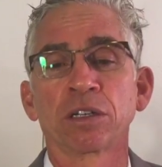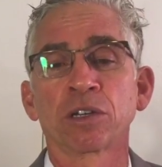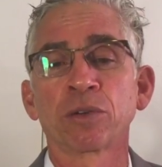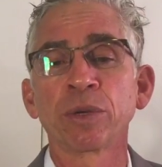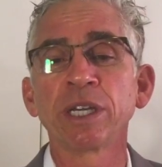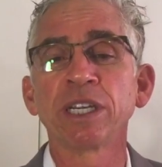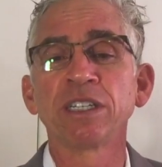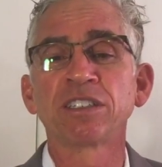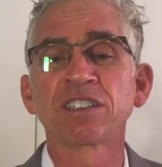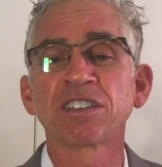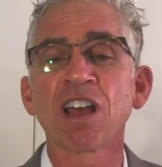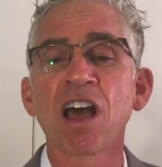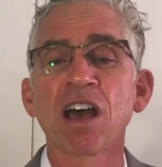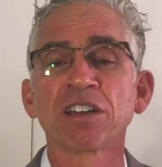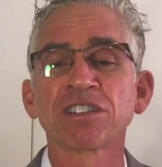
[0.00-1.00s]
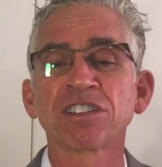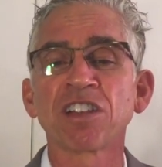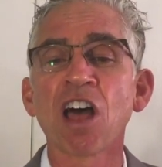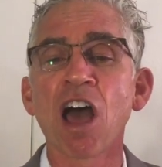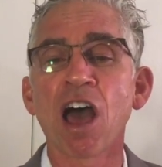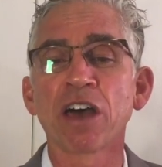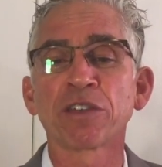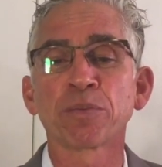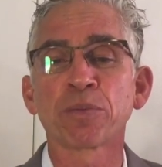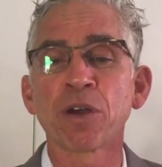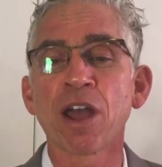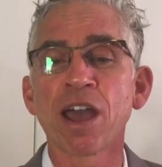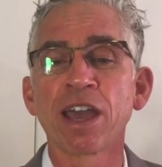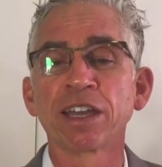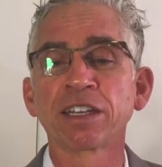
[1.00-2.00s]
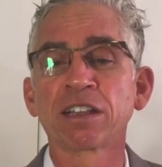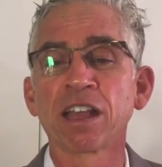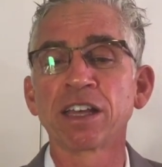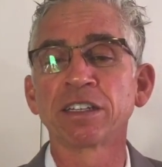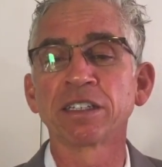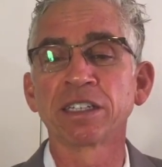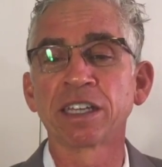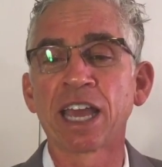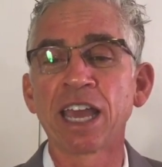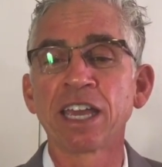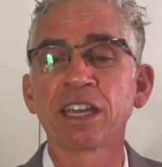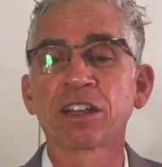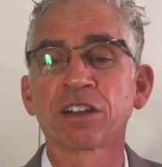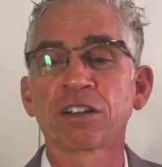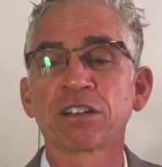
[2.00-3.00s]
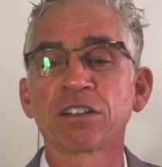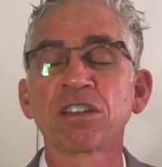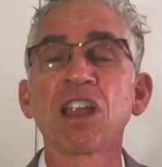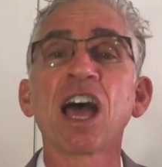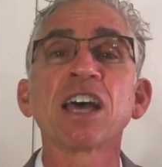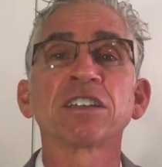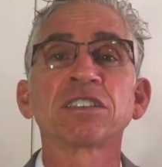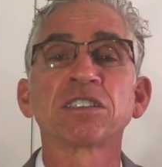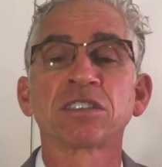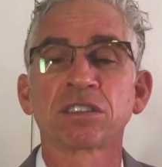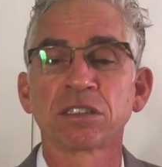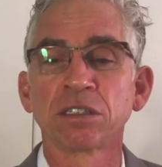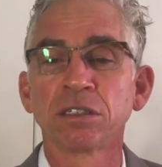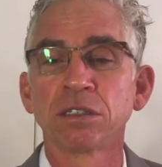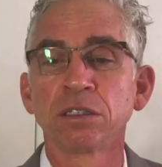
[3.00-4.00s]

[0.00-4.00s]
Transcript: Greed, sloth, pride, gluttony, anger, lust.